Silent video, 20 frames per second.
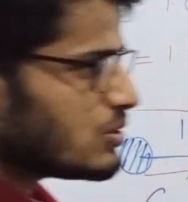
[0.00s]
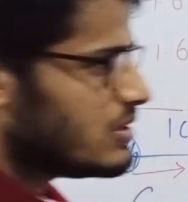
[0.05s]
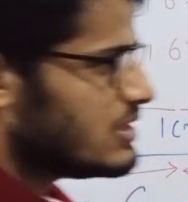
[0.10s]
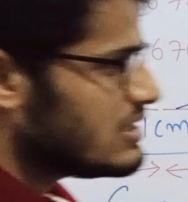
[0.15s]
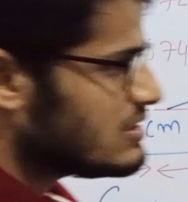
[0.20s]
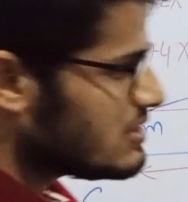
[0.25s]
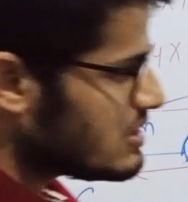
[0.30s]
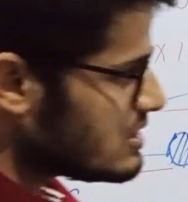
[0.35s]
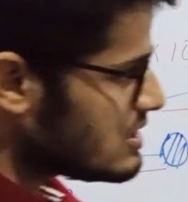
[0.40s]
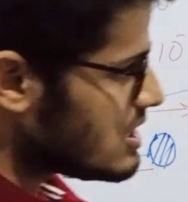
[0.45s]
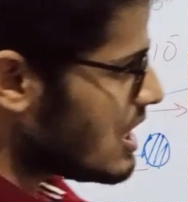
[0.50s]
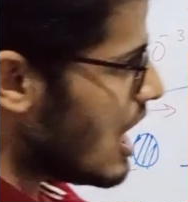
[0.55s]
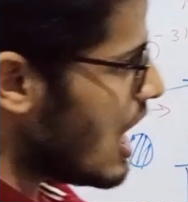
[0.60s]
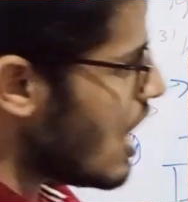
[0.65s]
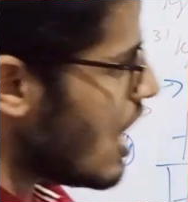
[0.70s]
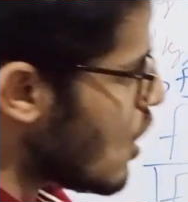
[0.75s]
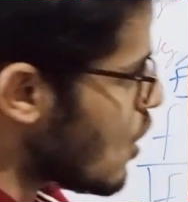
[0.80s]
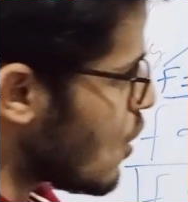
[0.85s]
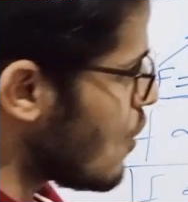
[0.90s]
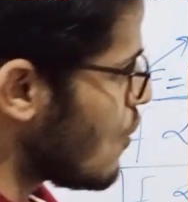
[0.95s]
this is
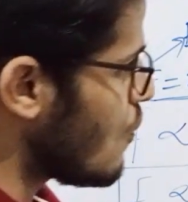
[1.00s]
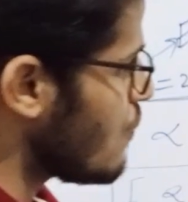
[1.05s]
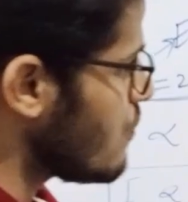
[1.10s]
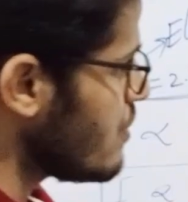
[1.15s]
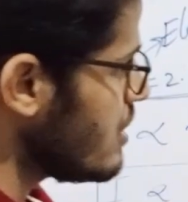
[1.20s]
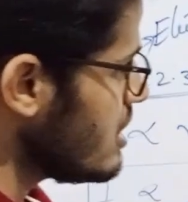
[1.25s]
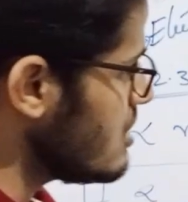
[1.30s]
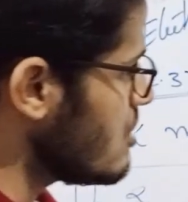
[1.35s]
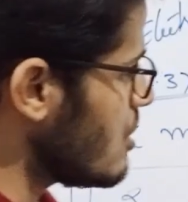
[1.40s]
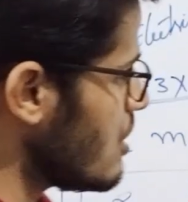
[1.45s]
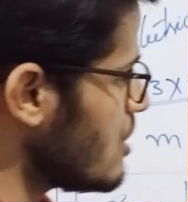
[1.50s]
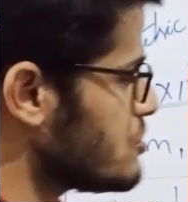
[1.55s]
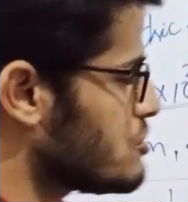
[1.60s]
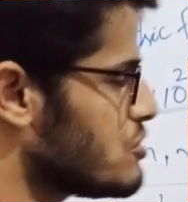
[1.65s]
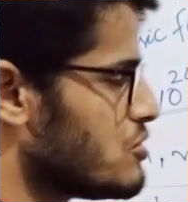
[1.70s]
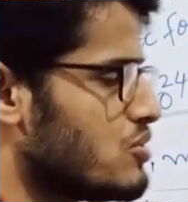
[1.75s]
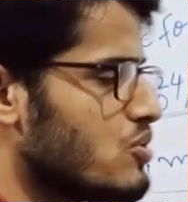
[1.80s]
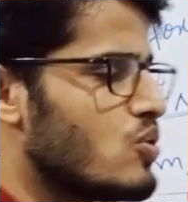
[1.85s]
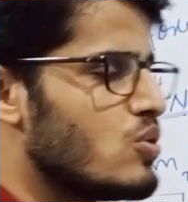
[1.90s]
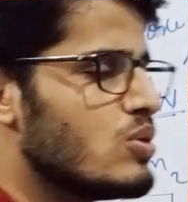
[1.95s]
how we got to
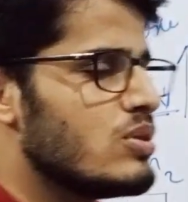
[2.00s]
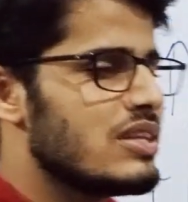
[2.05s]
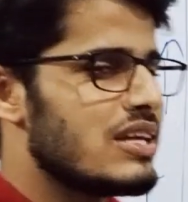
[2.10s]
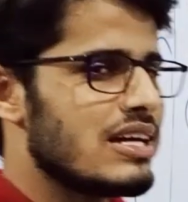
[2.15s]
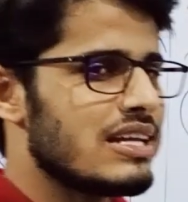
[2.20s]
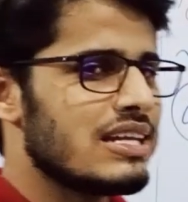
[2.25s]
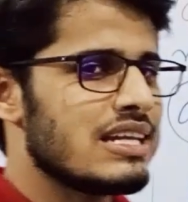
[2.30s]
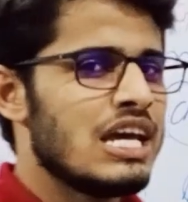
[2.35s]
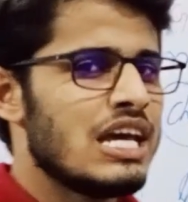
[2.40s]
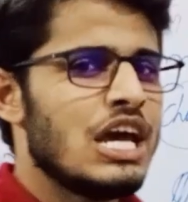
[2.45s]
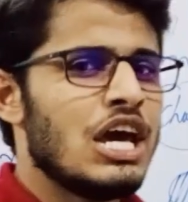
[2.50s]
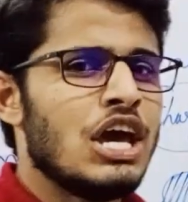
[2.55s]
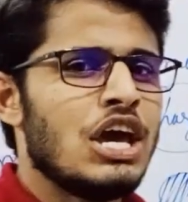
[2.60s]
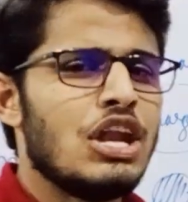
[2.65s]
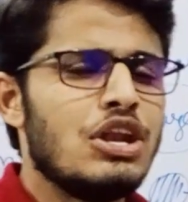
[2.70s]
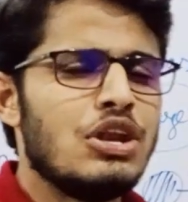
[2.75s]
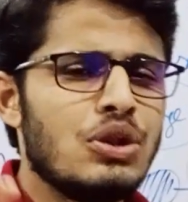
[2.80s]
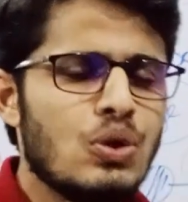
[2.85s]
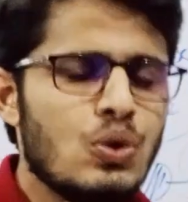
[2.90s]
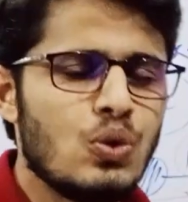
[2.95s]
know that
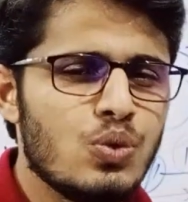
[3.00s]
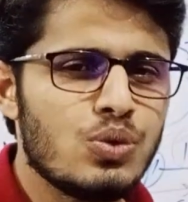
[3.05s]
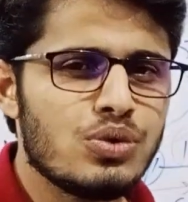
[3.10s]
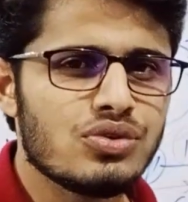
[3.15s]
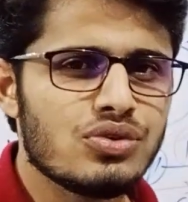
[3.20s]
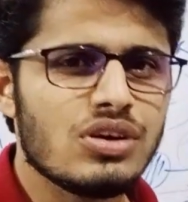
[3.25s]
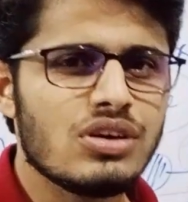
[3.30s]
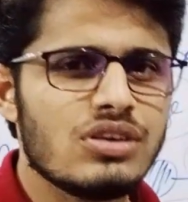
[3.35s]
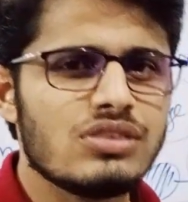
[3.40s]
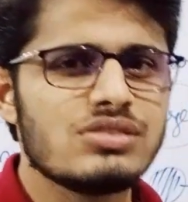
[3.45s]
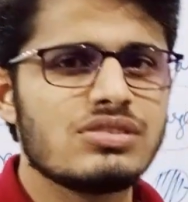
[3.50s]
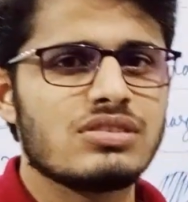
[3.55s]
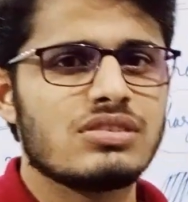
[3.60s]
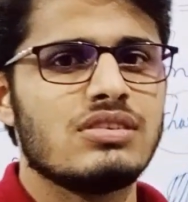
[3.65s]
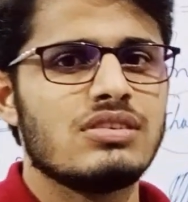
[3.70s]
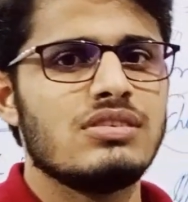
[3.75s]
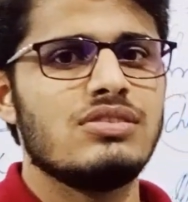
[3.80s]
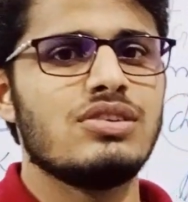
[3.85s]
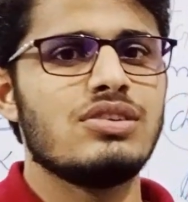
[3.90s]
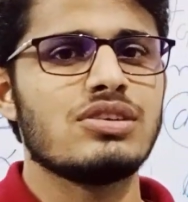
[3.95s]
neutrons
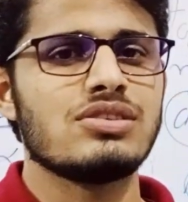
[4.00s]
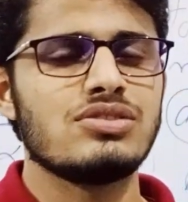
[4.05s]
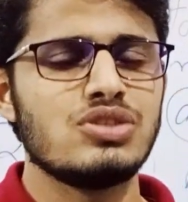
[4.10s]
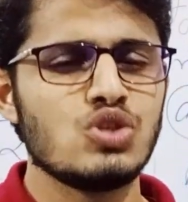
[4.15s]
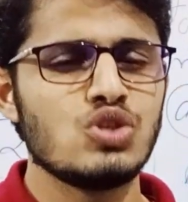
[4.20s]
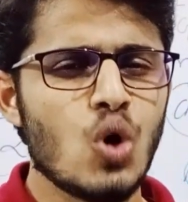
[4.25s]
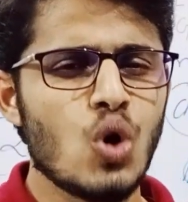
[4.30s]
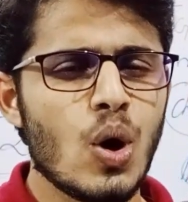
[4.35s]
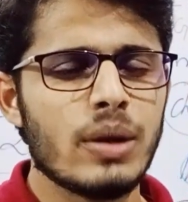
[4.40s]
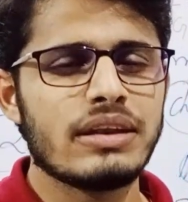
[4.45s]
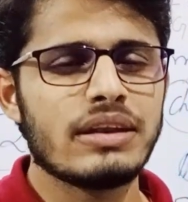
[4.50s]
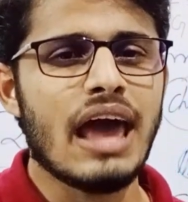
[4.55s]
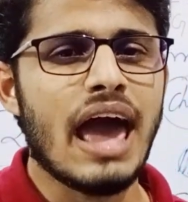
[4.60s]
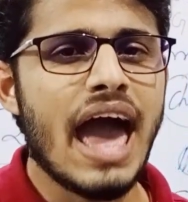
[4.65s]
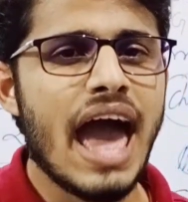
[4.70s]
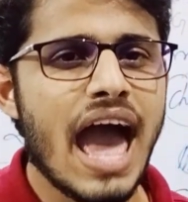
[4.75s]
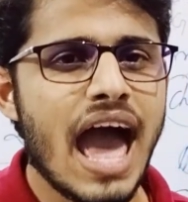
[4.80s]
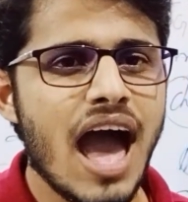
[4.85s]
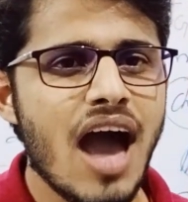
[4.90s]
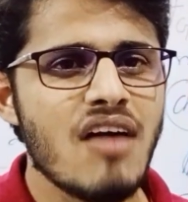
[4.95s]
does not
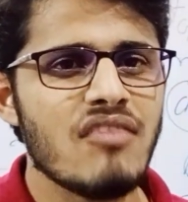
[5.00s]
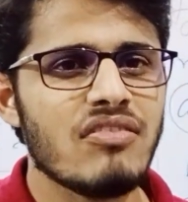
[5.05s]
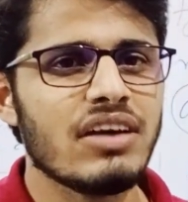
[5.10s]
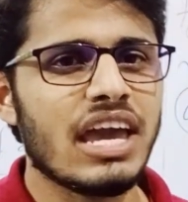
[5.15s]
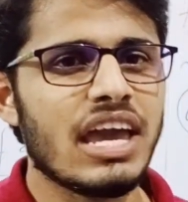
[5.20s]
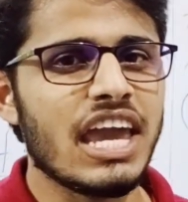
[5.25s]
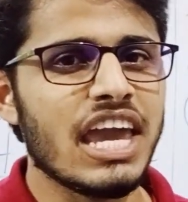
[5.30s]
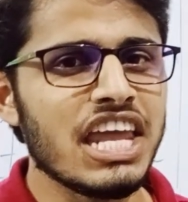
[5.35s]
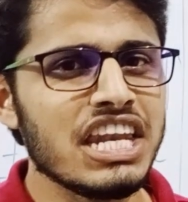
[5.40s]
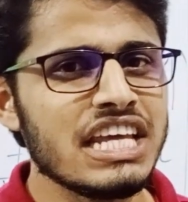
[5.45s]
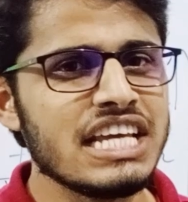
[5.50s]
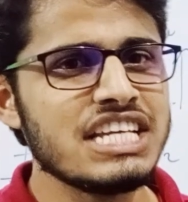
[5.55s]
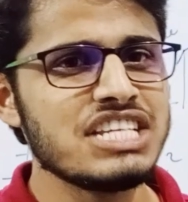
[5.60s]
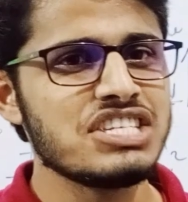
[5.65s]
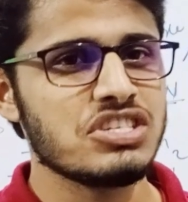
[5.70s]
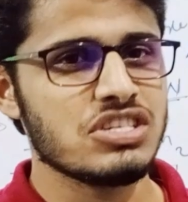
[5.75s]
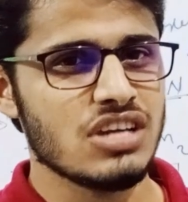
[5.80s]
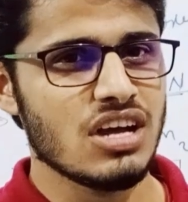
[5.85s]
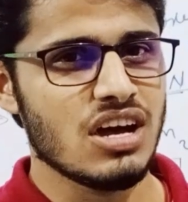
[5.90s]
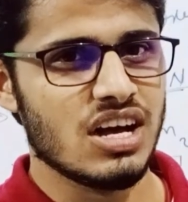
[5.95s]
have any
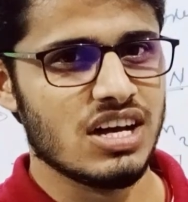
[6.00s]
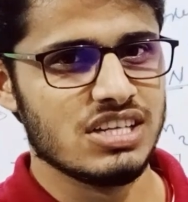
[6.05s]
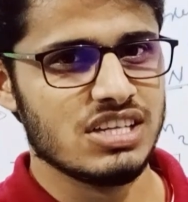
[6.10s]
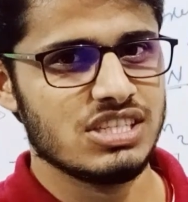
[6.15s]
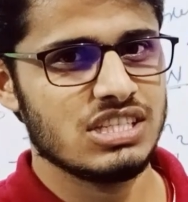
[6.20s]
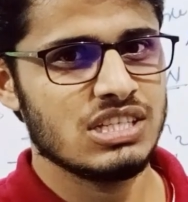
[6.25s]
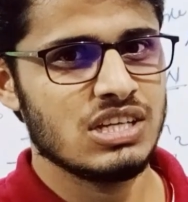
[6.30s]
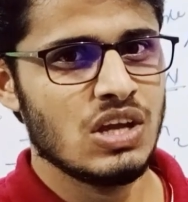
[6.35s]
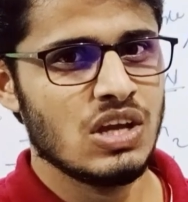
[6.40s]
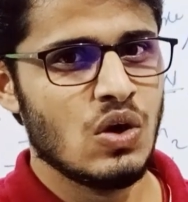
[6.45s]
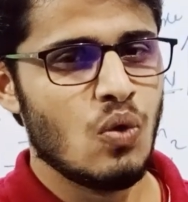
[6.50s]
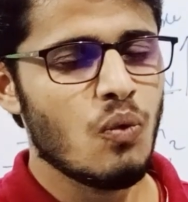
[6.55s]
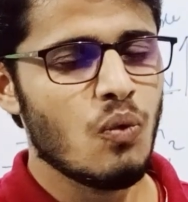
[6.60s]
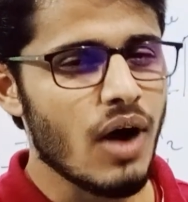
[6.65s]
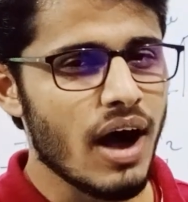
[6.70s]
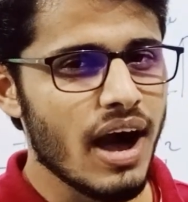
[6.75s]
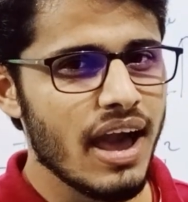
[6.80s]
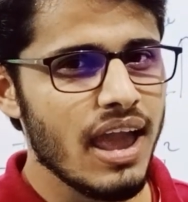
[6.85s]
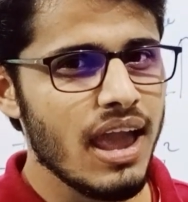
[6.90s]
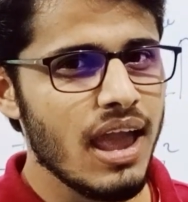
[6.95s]
charge.
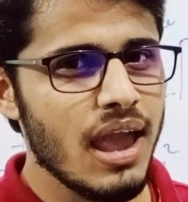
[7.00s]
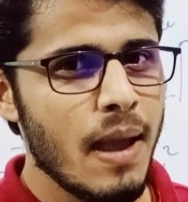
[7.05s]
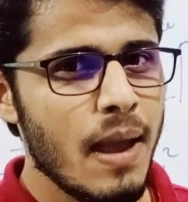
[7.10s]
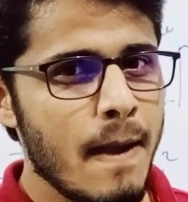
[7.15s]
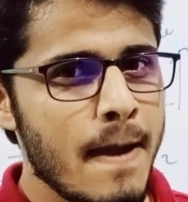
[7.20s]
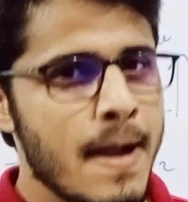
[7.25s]
Why?